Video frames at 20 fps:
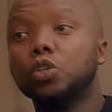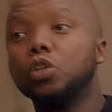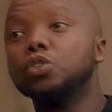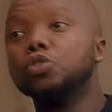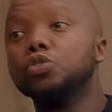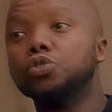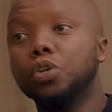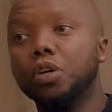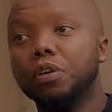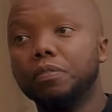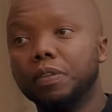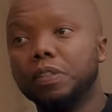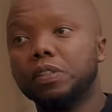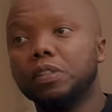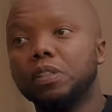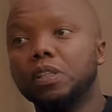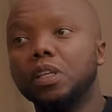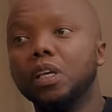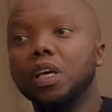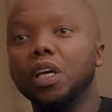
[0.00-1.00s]

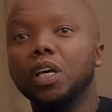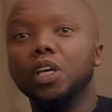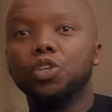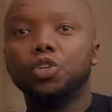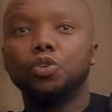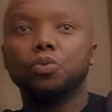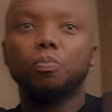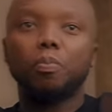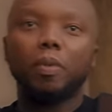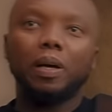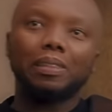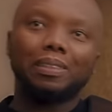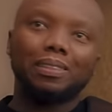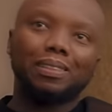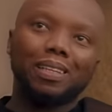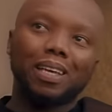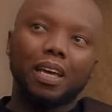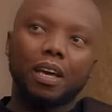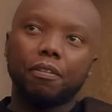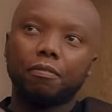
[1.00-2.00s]
controversy, you
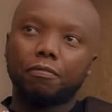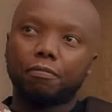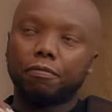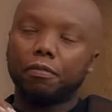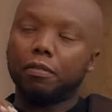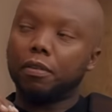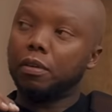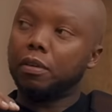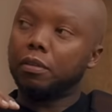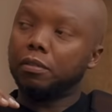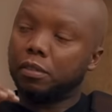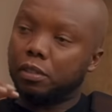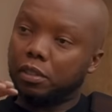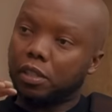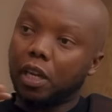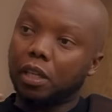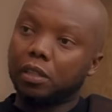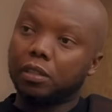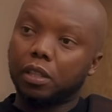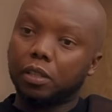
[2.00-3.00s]
must have
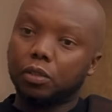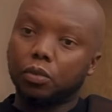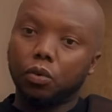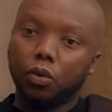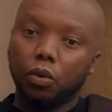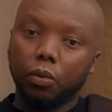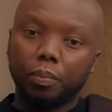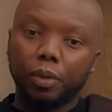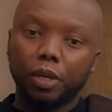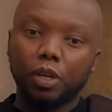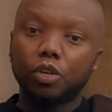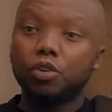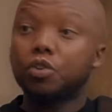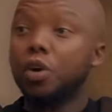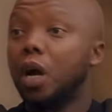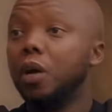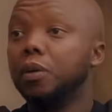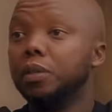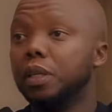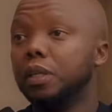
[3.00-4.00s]
started or been
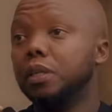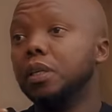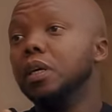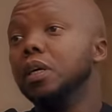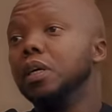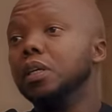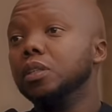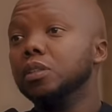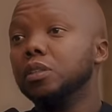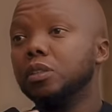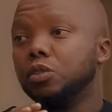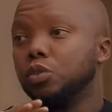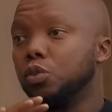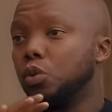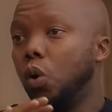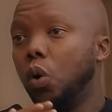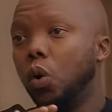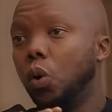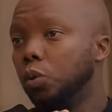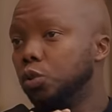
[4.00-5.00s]
grounded
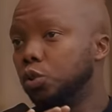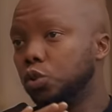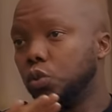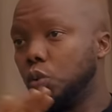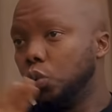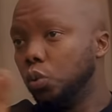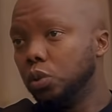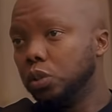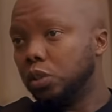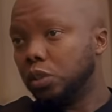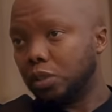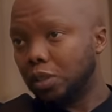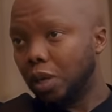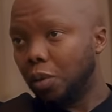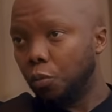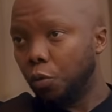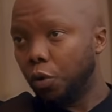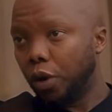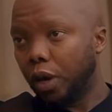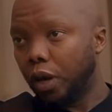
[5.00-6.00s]
or schooled
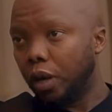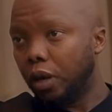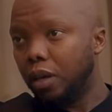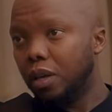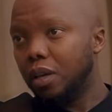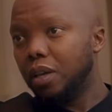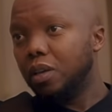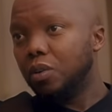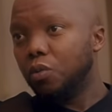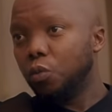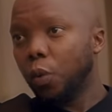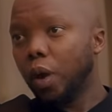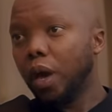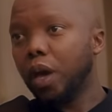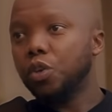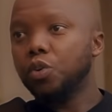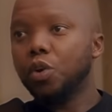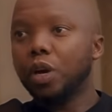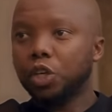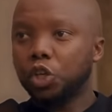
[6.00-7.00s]
somewhere
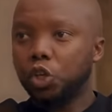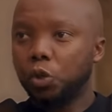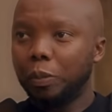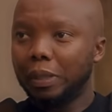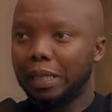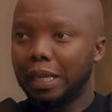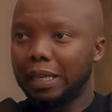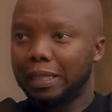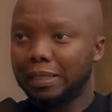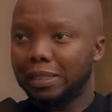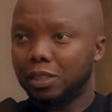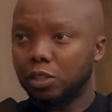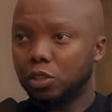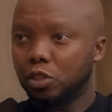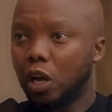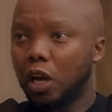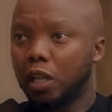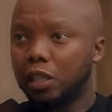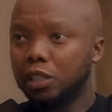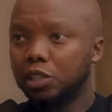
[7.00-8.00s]
where you accumulated this
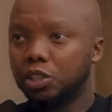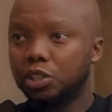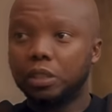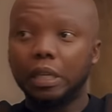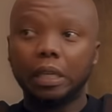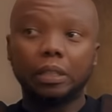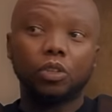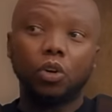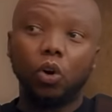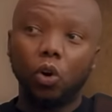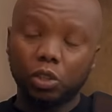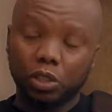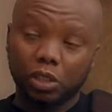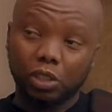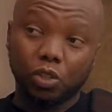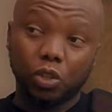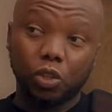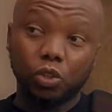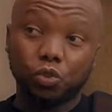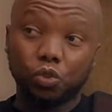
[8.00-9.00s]
knowledge that hmm.
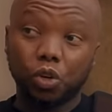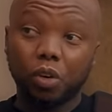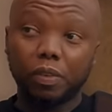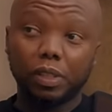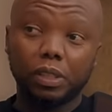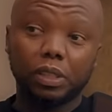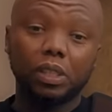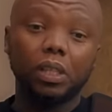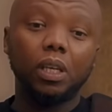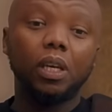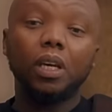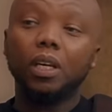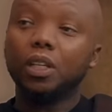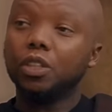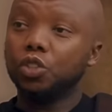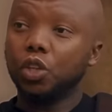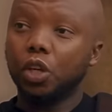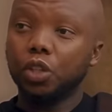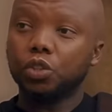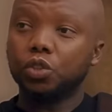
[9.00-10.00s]
causes controversy,
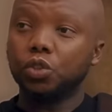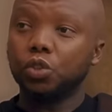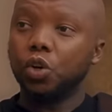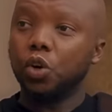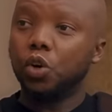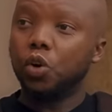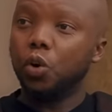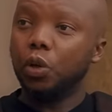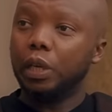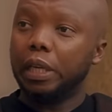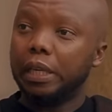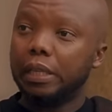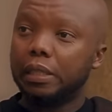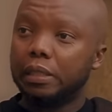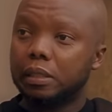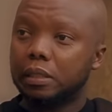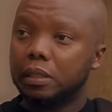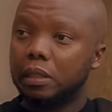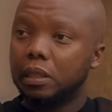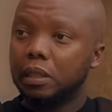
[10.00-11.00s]
not to your
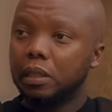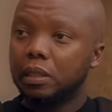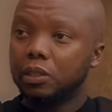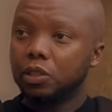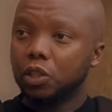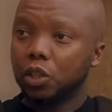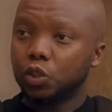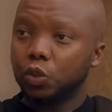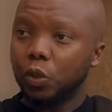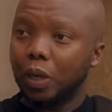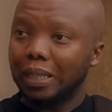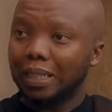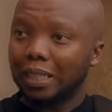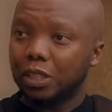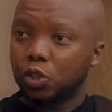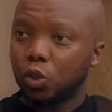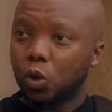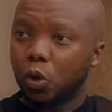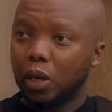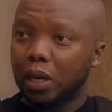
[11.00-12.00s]
colleagues, not to other
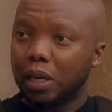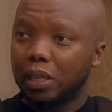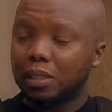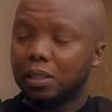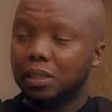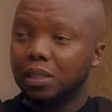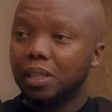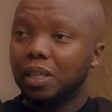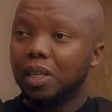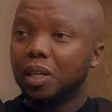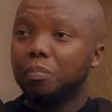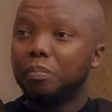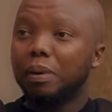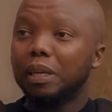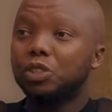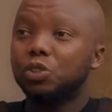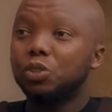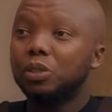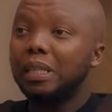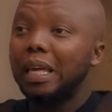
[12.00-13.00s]
scholars,
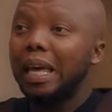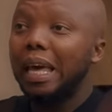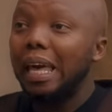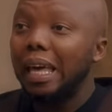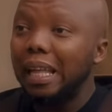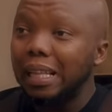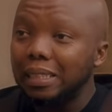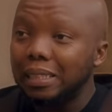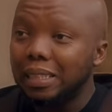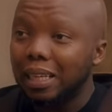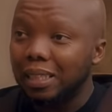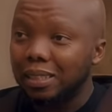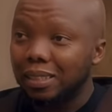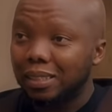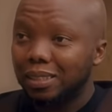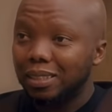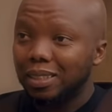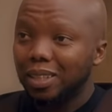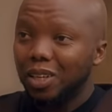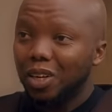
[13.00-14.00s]
but to the
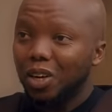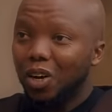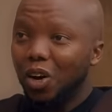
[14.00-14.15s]
elders